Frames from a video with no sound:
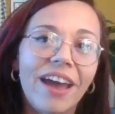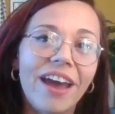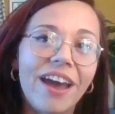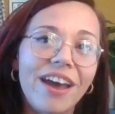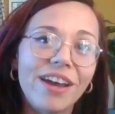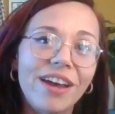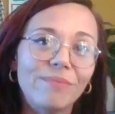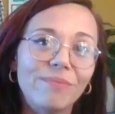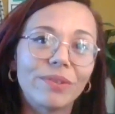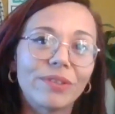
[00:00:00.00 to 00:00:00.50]

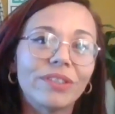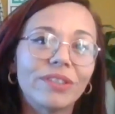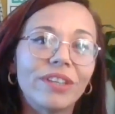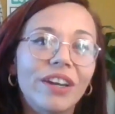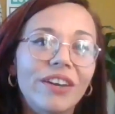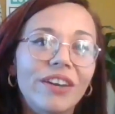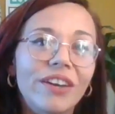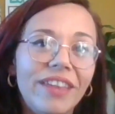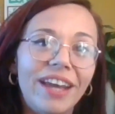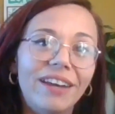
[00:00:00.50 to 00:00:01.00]
So
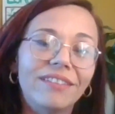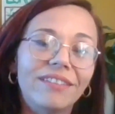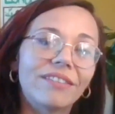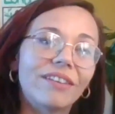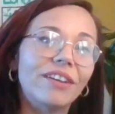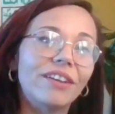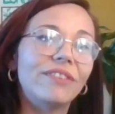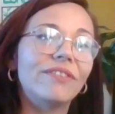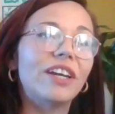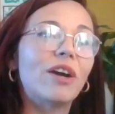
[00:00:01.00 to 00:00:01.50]
then
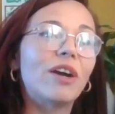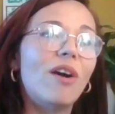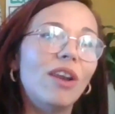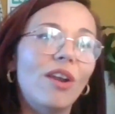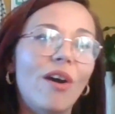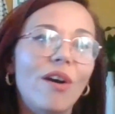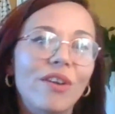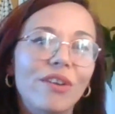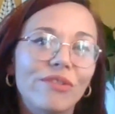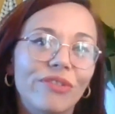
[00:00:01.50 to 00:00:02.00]
kind of I
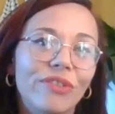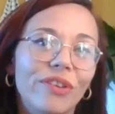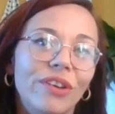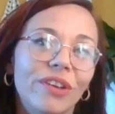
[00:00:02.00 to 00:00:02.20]
got